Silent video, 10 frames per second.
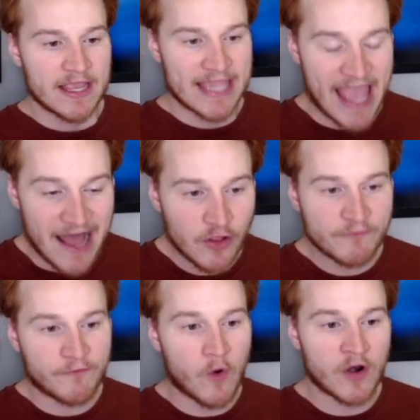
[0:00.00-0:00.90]

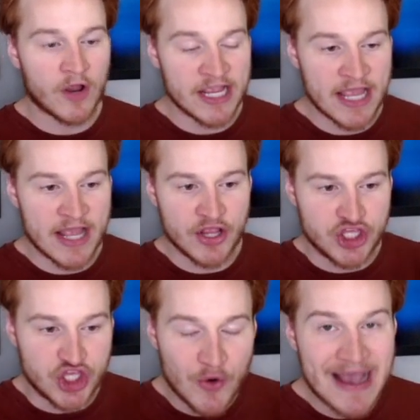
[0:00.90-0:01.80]

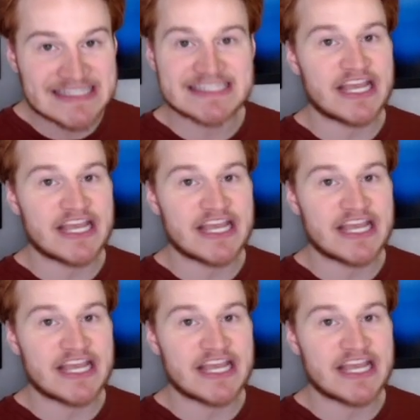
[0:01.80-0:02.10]
USC